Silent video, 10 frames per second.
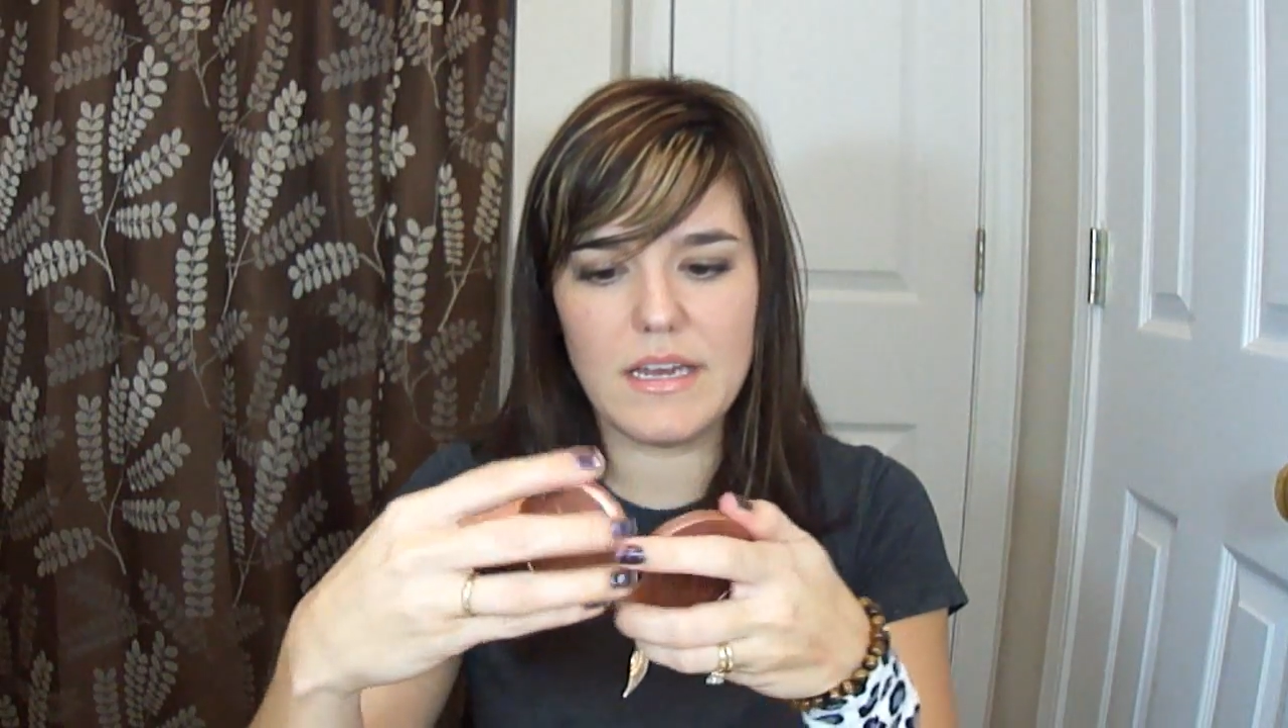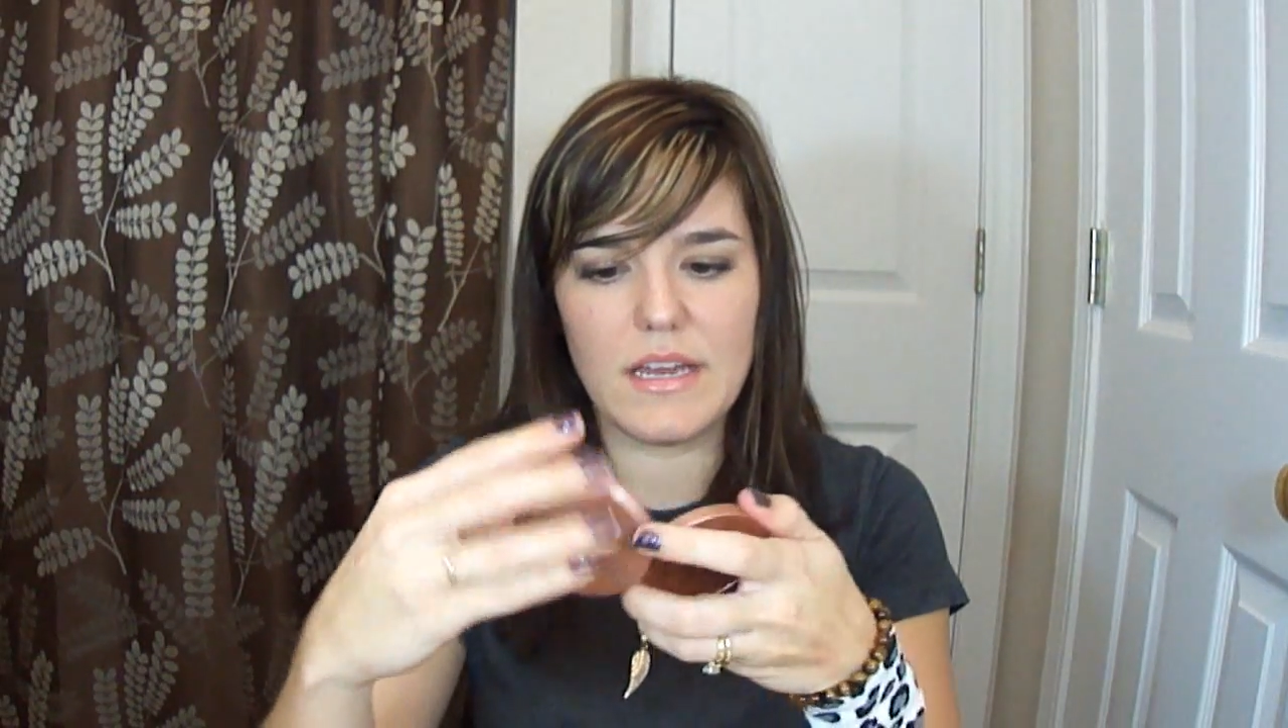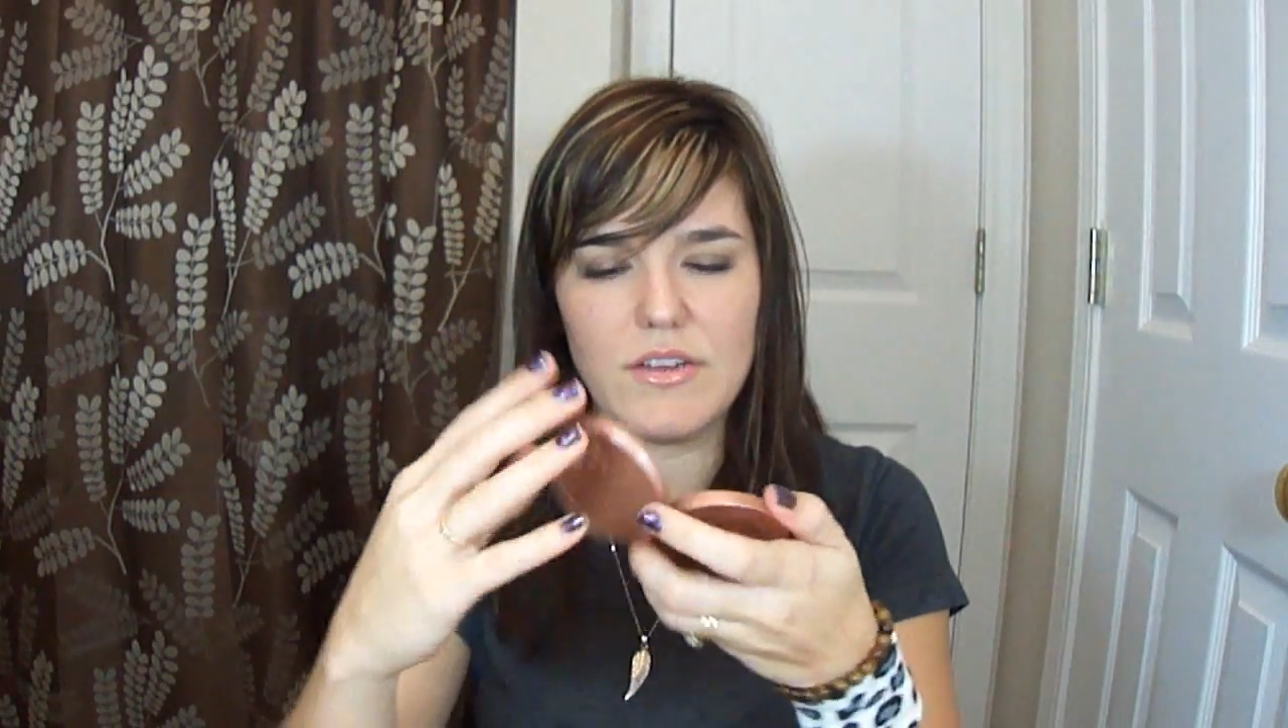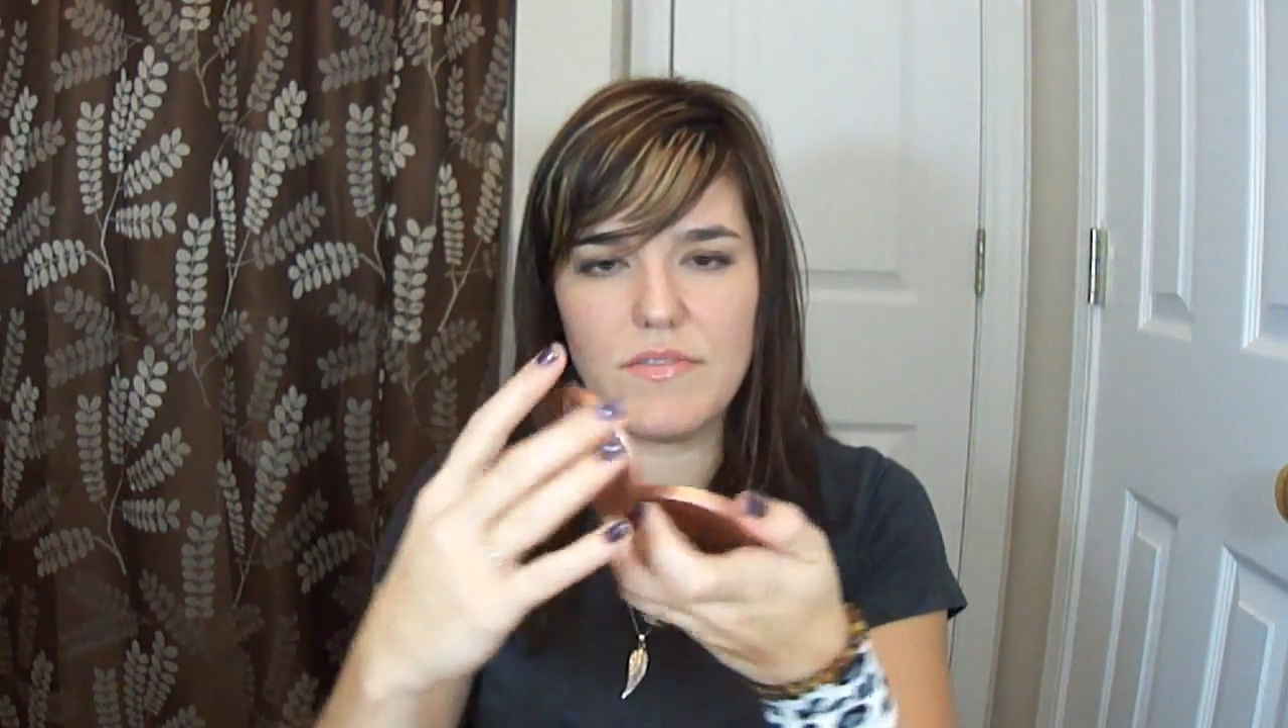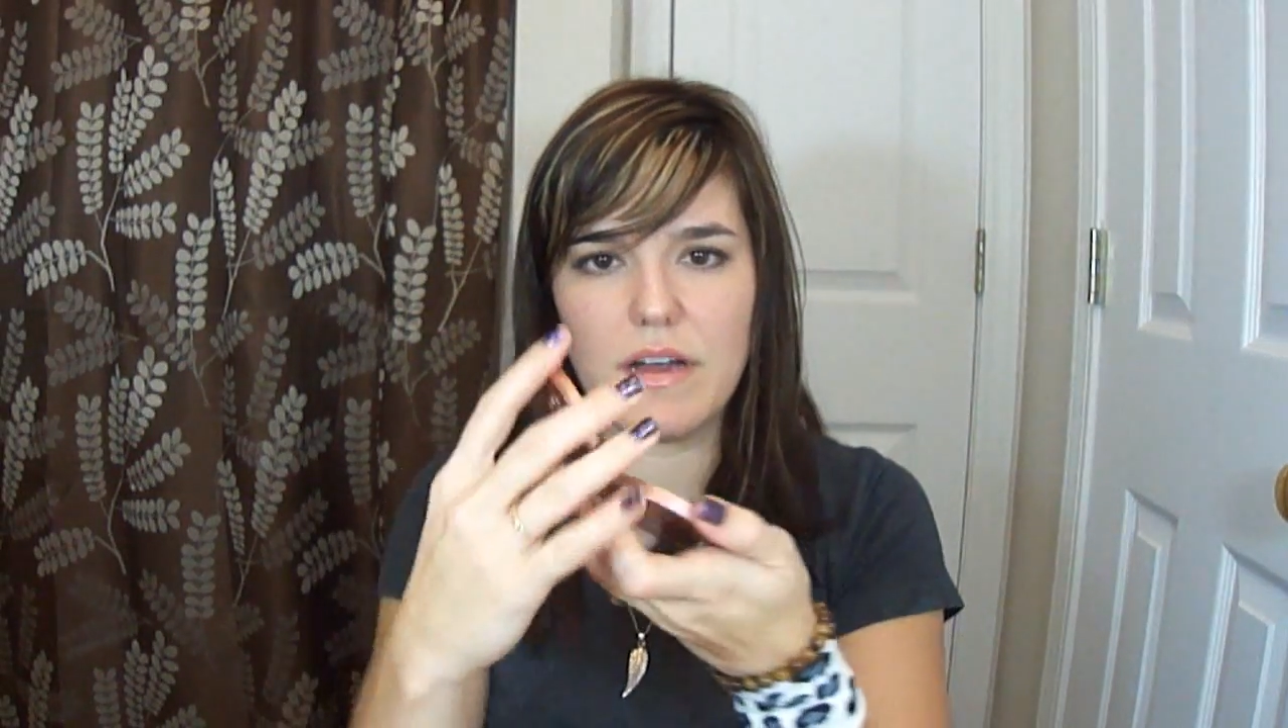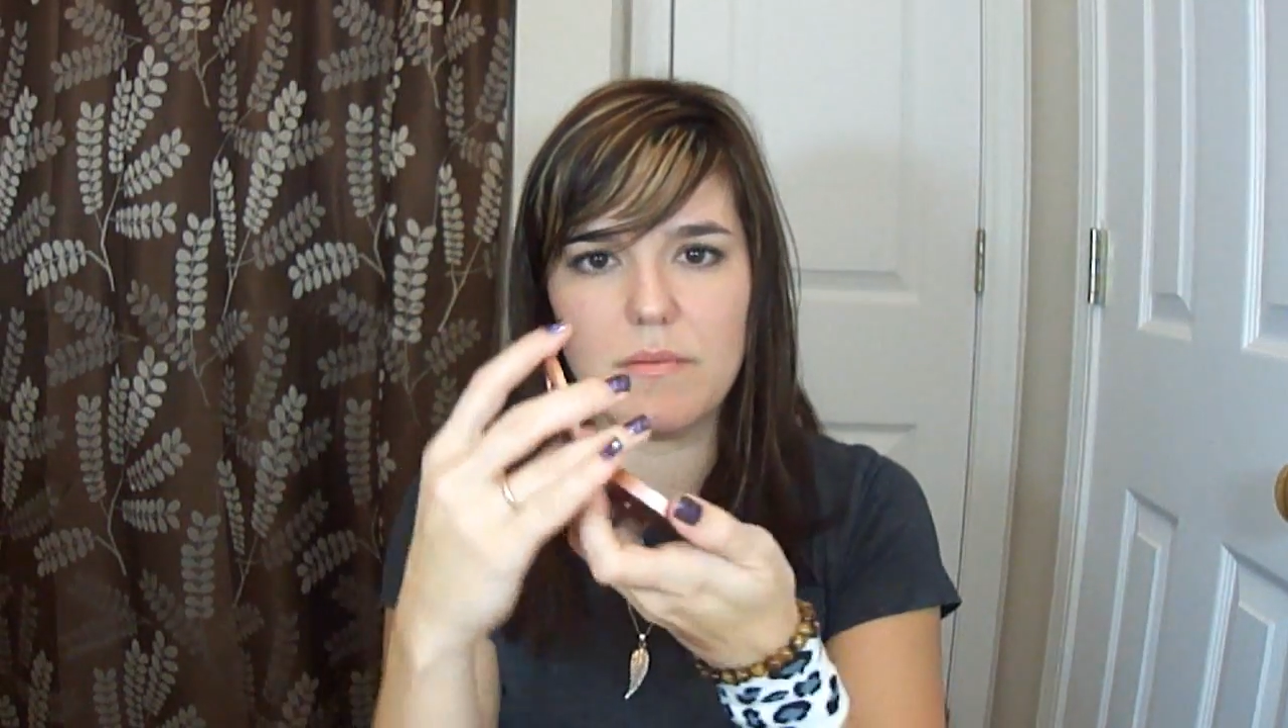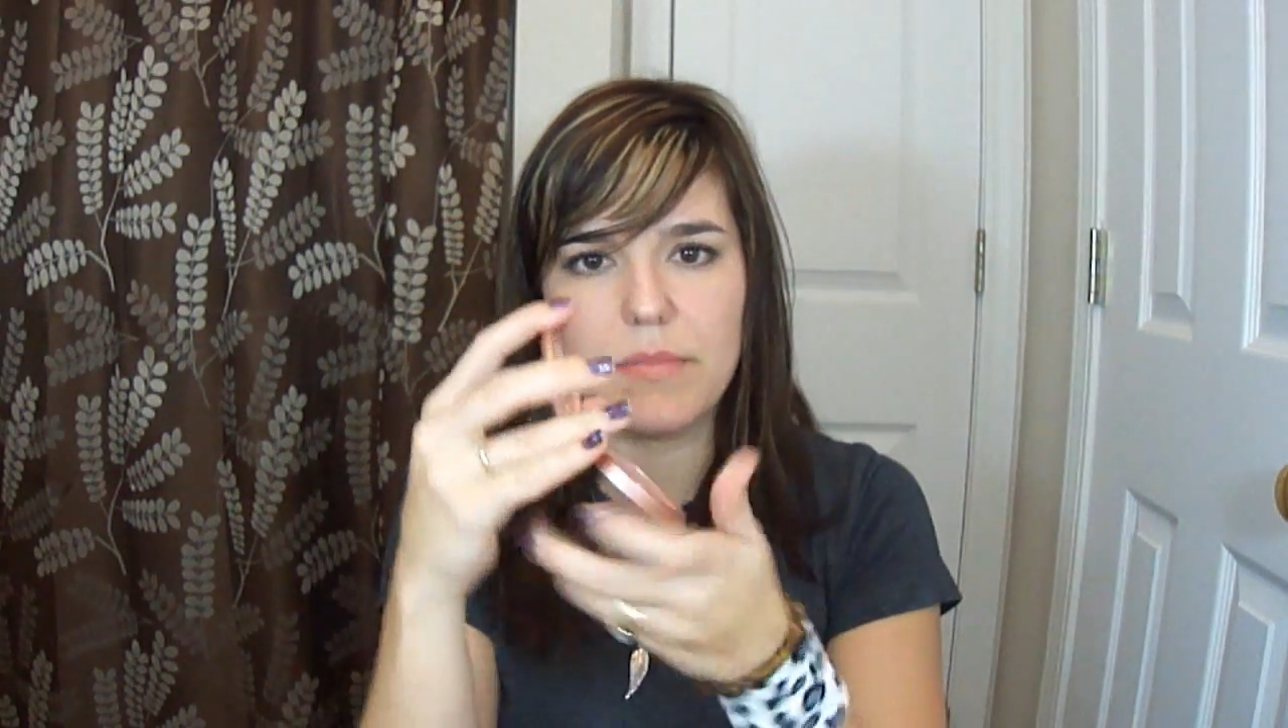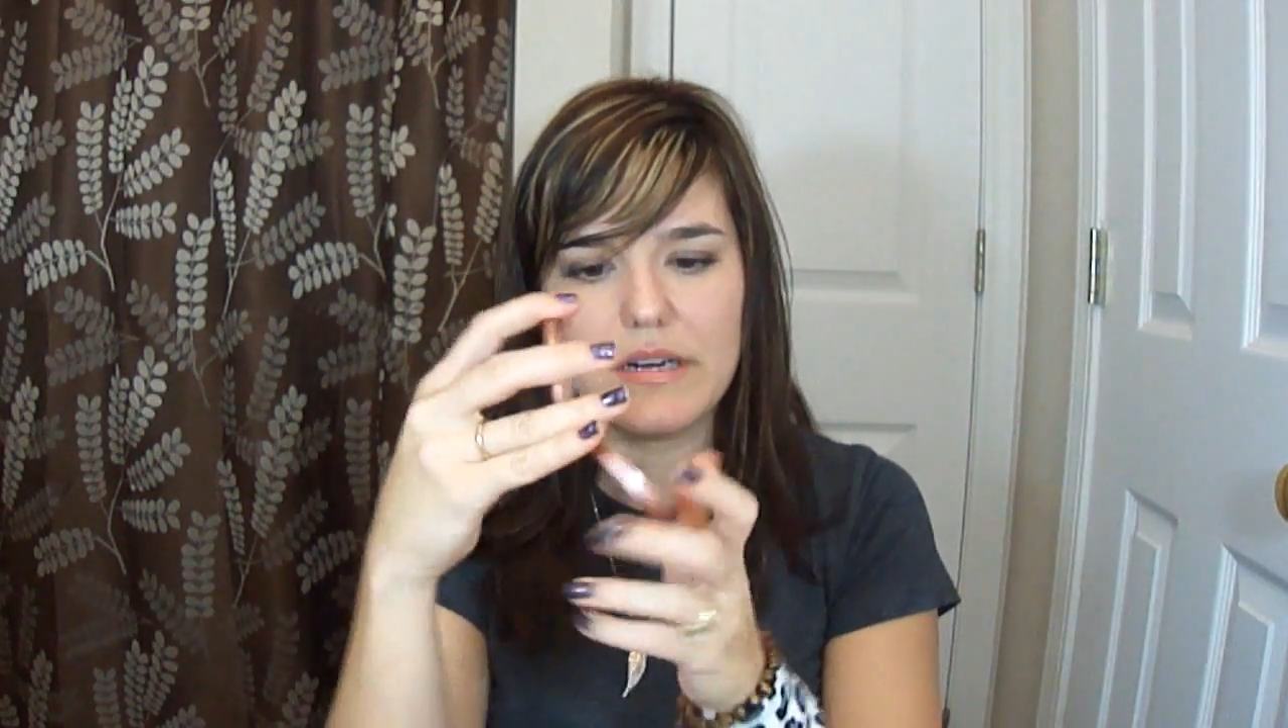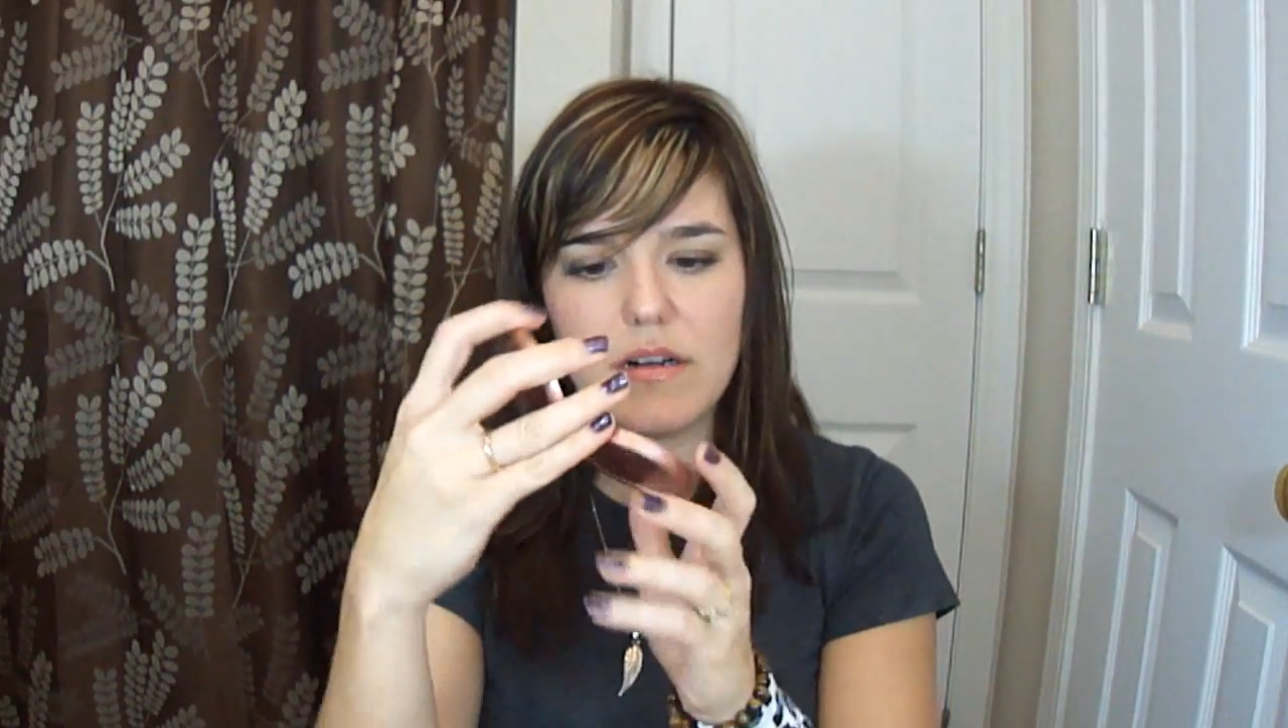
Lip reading: and you've got a mirror